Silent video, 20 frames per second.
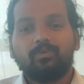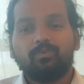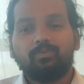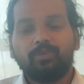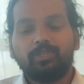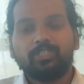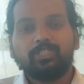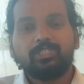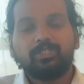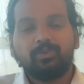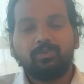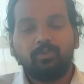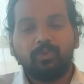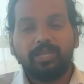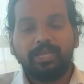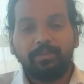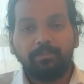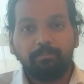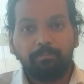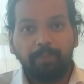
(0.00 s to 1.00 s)
which will
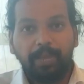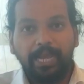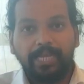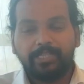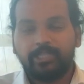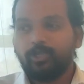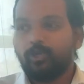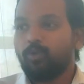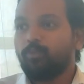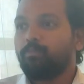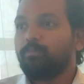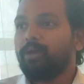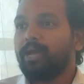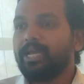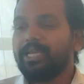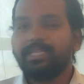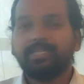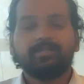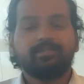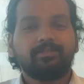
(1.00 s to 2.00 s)
impact your
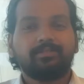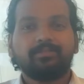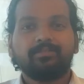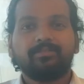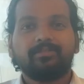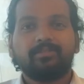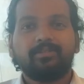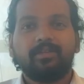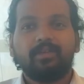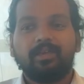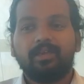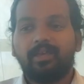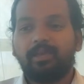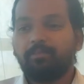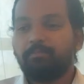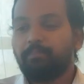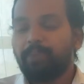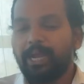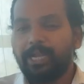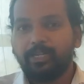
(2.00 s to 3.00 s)
mind,
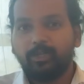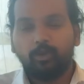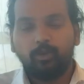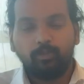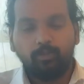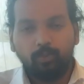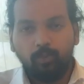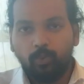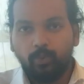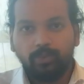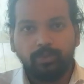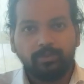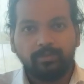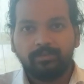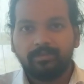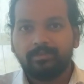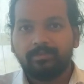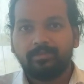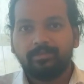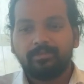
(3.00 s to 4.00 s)
impact your mood,
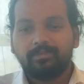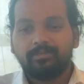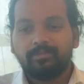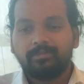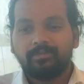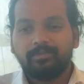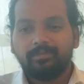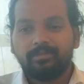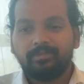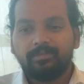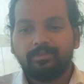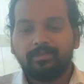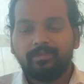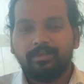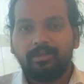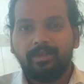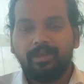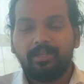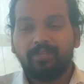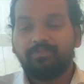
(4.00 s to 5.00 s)

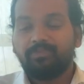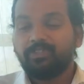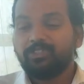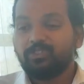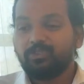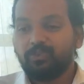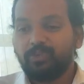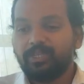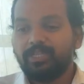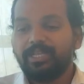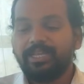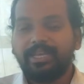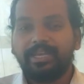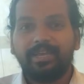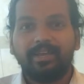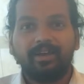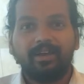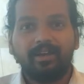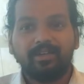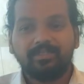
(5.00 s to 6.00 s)
and which will
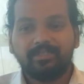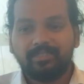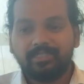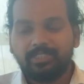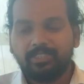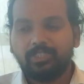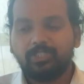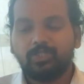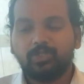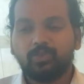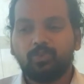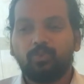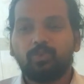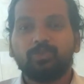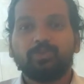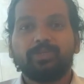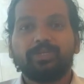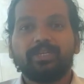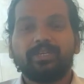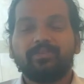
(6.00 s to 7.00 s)
assist you, which
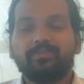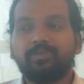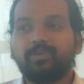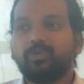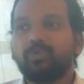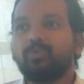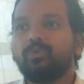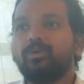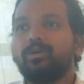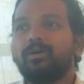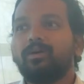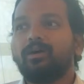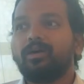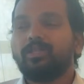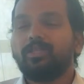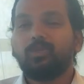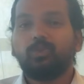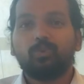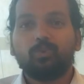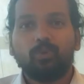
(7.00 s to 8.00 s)
will give you a
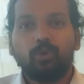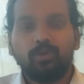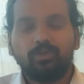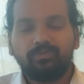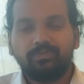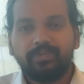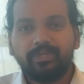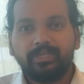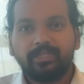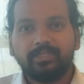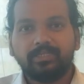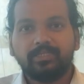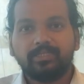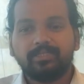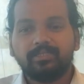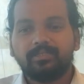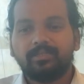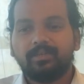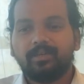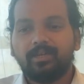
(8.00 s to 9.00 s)
new confidence,
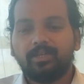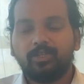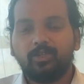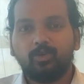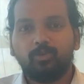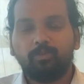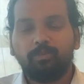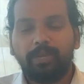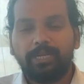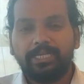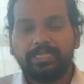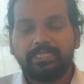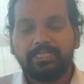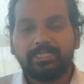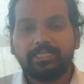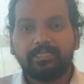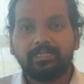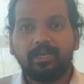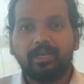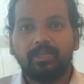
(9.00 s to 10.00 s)
a new
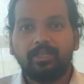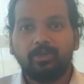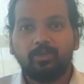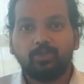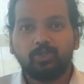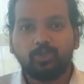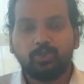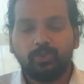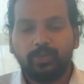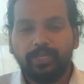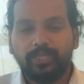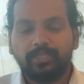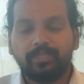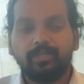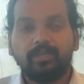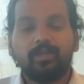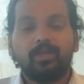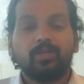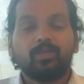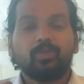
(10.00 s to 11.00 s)
medicine, a new strength
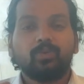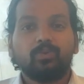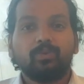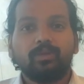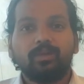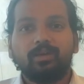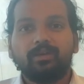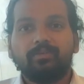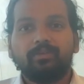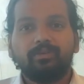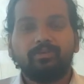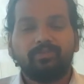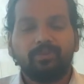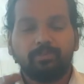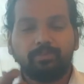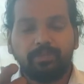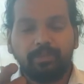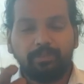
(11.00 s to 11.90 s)
to recover from